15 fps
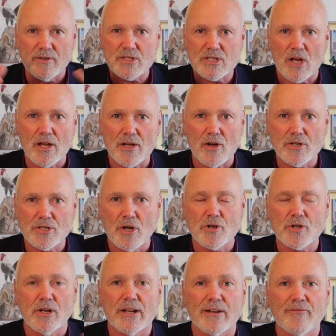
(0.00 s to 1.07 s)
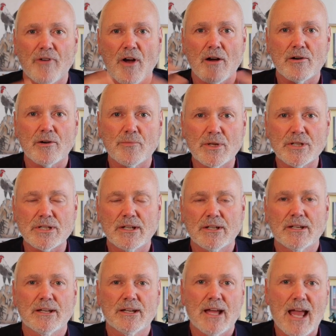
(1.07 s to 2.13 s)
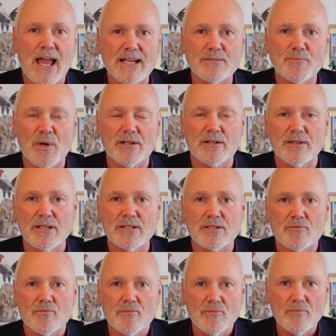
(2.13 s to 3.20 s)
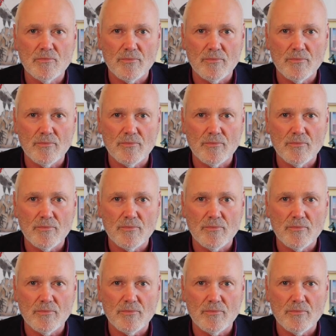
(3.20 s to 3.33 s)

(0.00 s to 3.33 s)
of a psychosocial environment aspect to this,